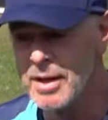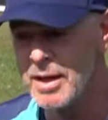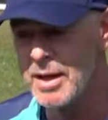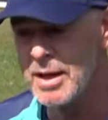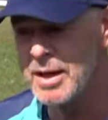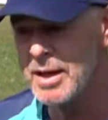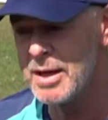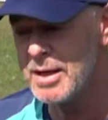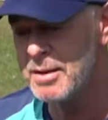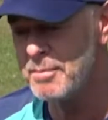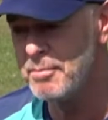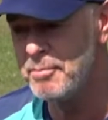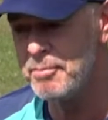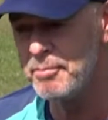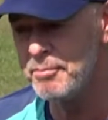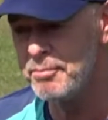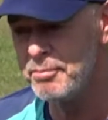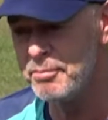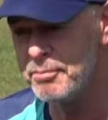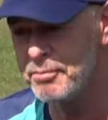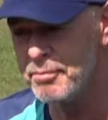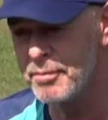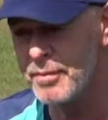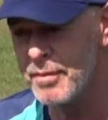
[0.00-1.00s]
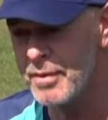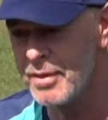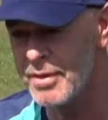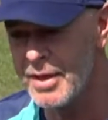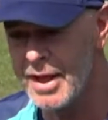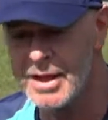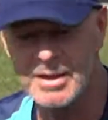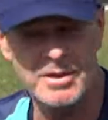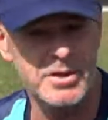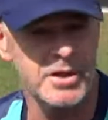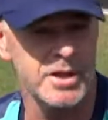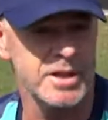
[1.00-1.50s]

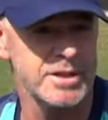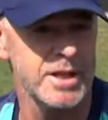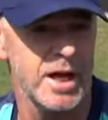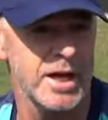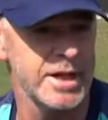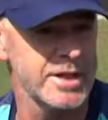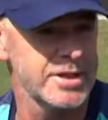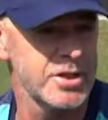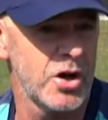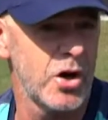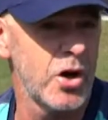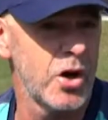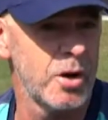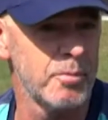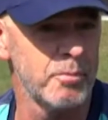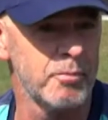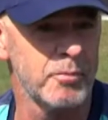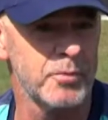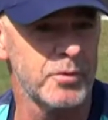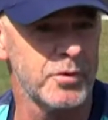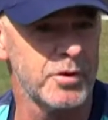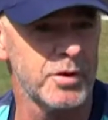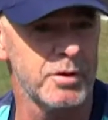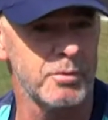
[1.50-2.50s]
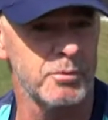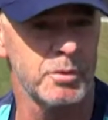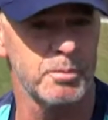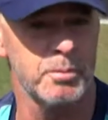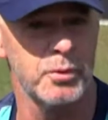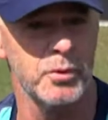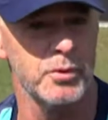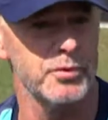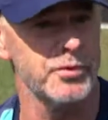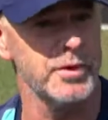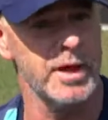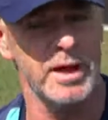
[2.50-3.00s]
that's going to take time to
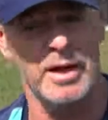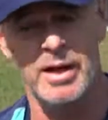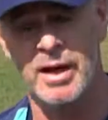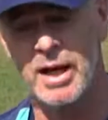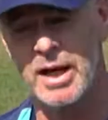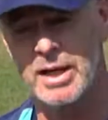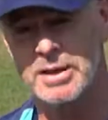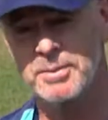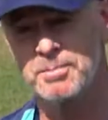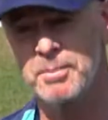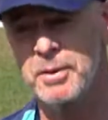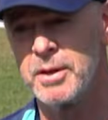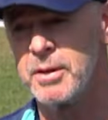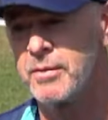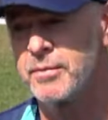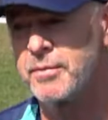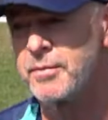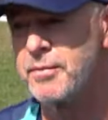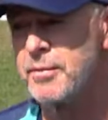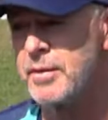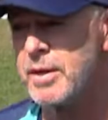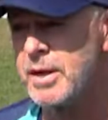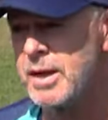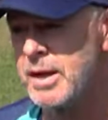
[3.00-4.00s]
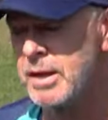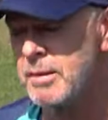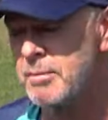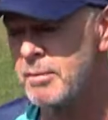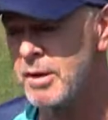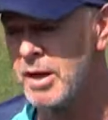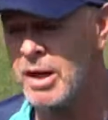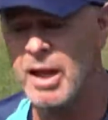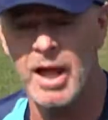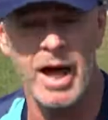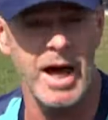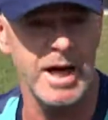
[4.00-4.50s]
put that last bit of
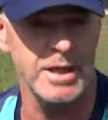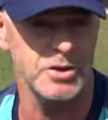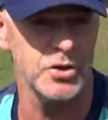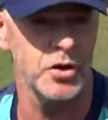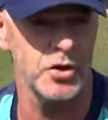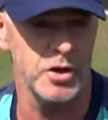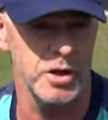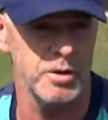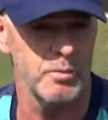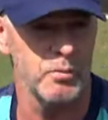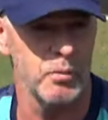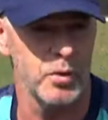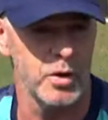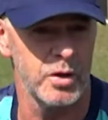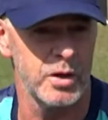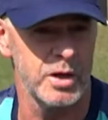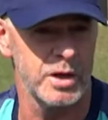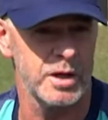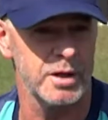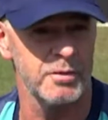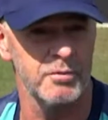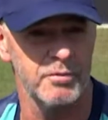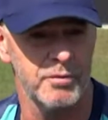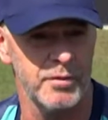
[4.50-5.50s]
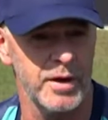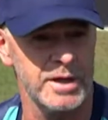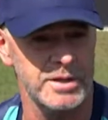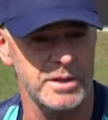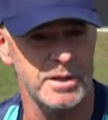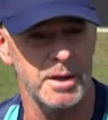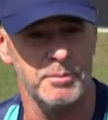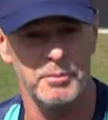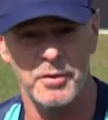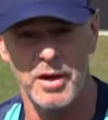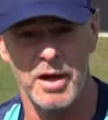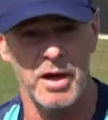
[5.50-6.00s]
class on him where he can
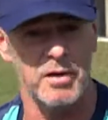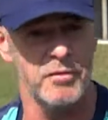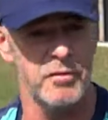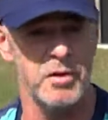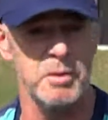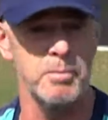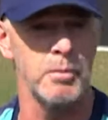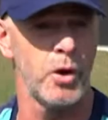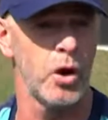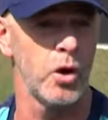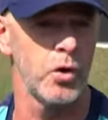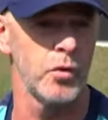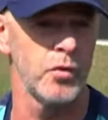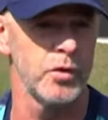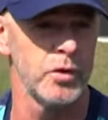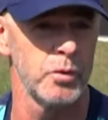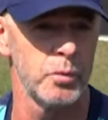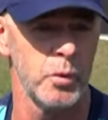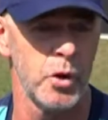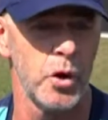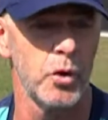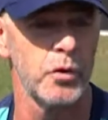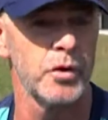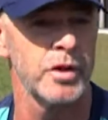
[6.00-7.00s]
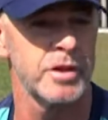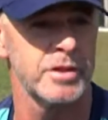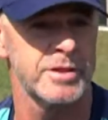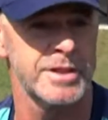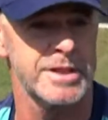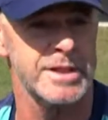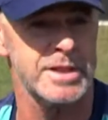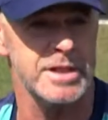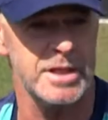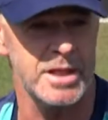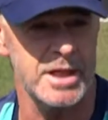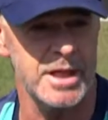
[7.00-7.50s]
face up to every bowler in the world and
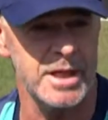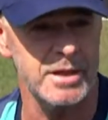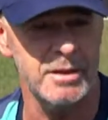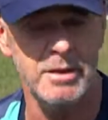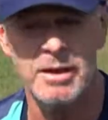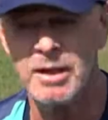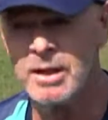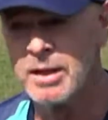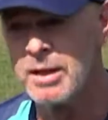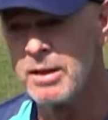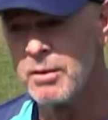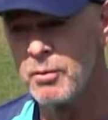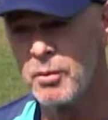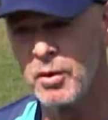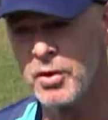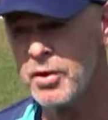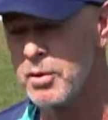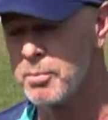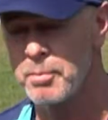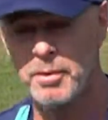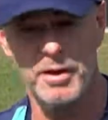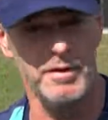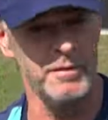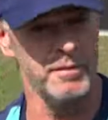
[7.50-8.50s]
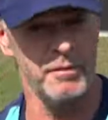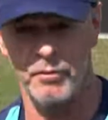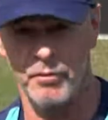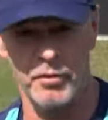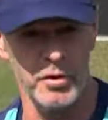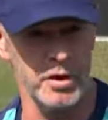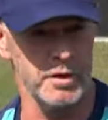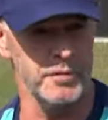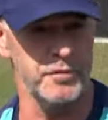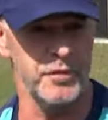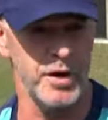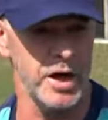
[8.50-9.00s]
succeed, whether it be
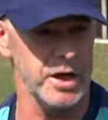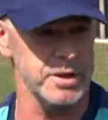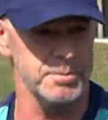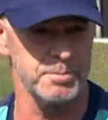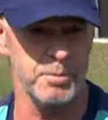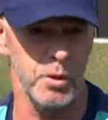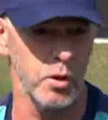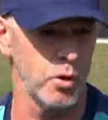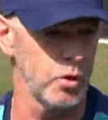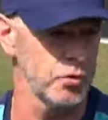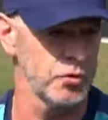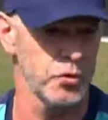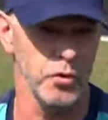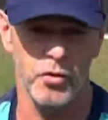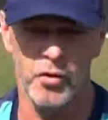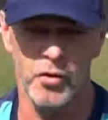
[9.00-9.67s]
really fast bowlers or